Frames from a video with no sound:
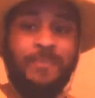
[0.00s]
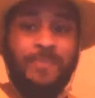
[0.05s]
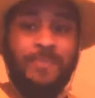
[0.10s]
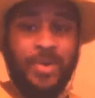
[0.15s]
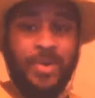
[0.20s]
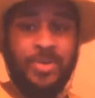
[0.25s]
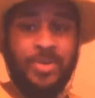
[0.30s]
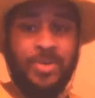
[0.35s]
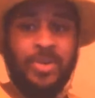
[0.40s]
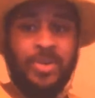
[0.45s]

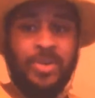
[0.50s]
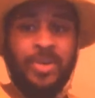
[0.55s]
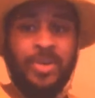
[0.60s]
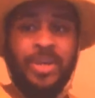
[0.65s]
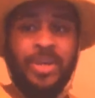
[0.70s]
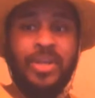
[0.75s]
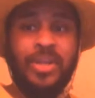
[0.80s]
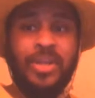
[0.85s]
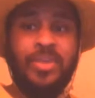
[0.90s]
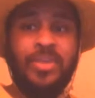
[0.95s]
further
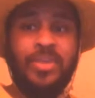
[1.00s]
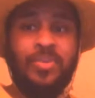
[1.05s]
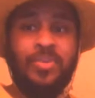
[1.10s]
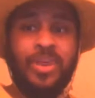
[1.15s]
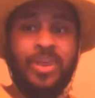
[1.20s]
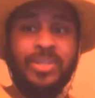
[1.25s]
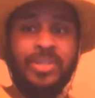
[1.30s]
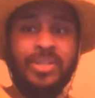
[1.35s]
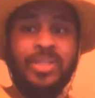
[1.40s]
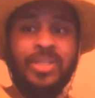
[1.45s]
than it
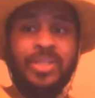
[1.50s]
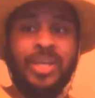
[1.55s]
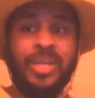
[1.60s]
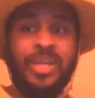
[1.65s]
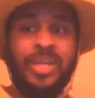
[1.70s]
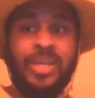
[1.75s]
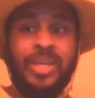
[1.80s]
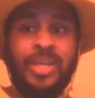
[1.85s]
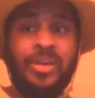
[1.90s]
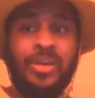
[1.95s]
was
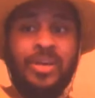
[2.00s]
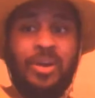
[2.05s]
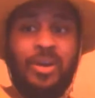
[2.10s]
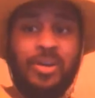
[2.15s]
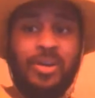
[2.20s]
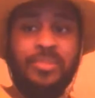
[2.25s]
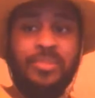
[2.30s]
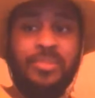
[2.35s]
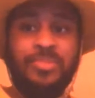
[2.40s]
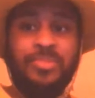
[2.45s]
in
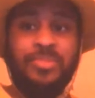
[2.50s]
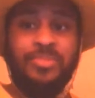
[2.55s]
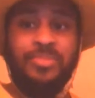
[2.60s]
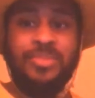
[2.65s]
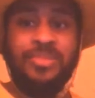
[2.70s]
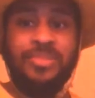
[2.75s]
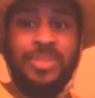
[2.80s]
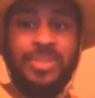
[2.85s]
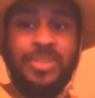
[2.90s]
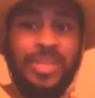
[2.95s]
Arkham
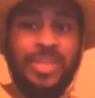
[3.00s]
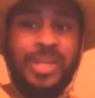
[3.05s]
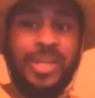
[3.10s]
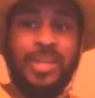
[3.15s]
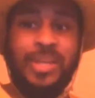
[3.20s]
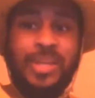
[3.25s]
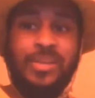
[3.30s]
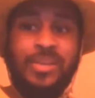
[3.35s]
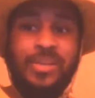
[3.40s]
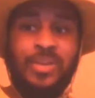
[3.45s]

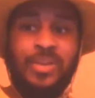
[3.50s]
City,